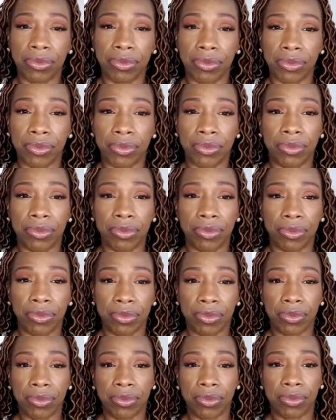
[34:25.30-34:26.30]

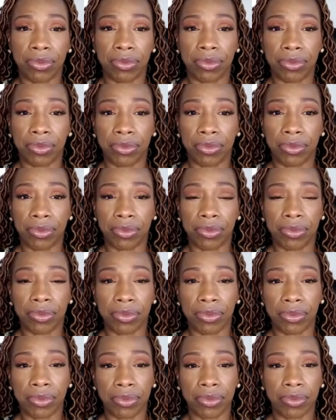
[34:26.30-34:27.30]

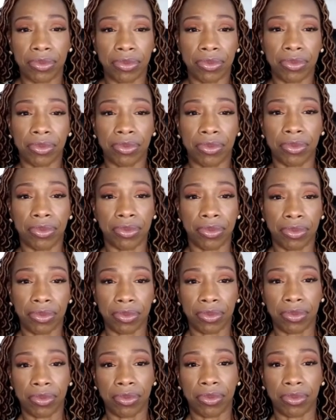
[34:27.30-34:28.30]

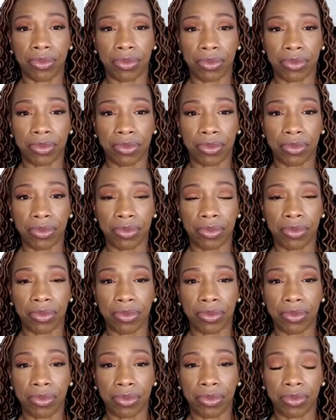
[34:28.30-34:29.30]

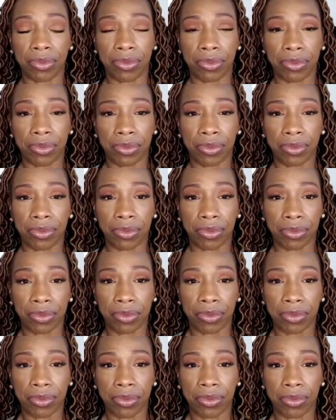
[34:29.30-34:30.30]

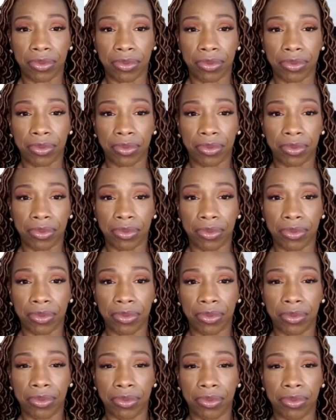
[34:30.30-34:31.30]

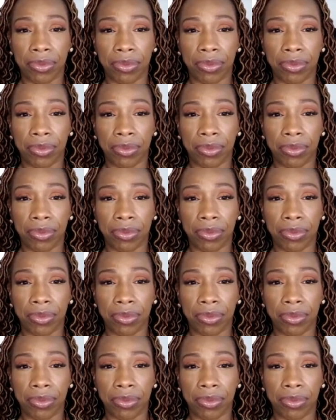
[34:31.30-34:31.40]
(not speaking)